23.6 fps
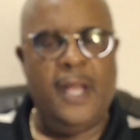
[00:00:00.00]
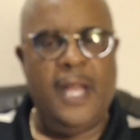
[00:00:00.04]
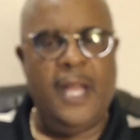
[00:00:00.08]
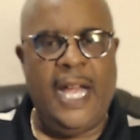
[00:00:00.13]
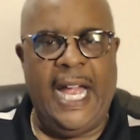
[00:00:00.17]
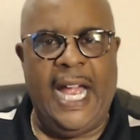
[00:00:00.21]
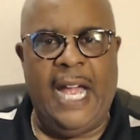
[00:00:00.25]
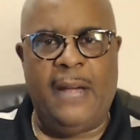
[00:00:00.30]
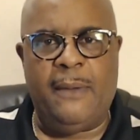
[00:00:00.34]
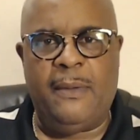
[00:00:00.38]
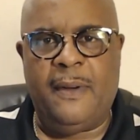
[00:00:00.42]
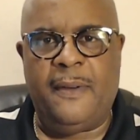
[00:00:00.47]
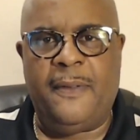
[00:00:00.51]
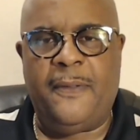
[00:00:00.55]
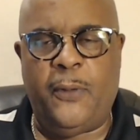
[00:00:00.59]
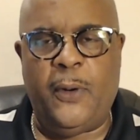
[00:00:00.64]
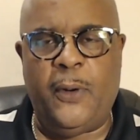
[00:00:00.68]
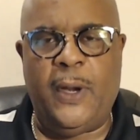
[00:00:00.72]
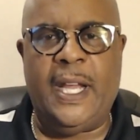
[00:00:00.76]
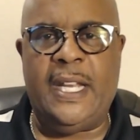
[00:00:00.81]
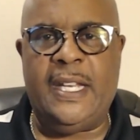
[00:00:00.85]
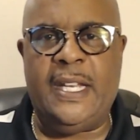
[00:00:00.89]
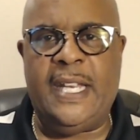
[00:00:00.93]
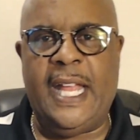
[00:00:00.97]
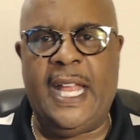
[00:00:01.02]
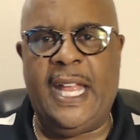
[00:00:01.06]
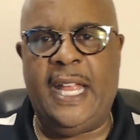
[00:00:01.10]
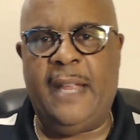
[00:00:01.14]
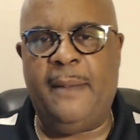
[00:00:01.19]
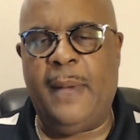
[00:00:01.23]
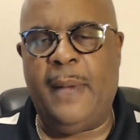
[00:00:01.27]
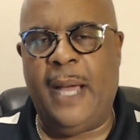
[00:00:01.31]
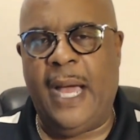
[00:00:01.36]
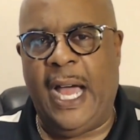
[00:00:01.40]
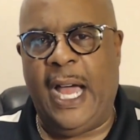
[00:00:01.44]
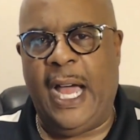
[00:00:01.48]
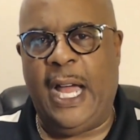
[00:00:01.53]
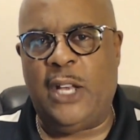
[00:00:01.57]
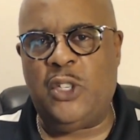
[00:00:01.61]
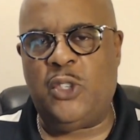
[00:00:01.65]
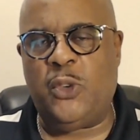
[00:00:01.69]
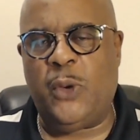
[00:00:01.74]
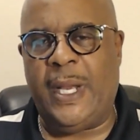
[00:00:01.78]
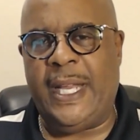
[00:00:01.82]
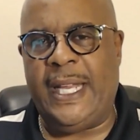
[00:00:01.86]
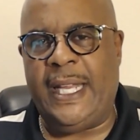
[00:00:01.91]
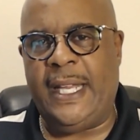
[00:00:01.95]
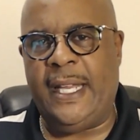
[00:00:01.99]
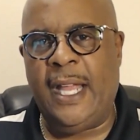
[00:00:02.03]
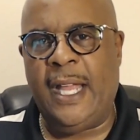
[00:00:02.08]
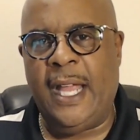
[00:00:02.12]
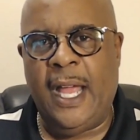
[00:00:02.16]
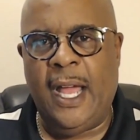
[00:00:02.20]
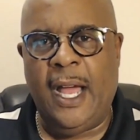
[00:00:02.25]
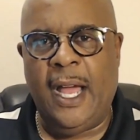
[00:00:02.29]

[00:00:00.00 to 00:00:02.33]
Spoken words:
I have a friend named Andre,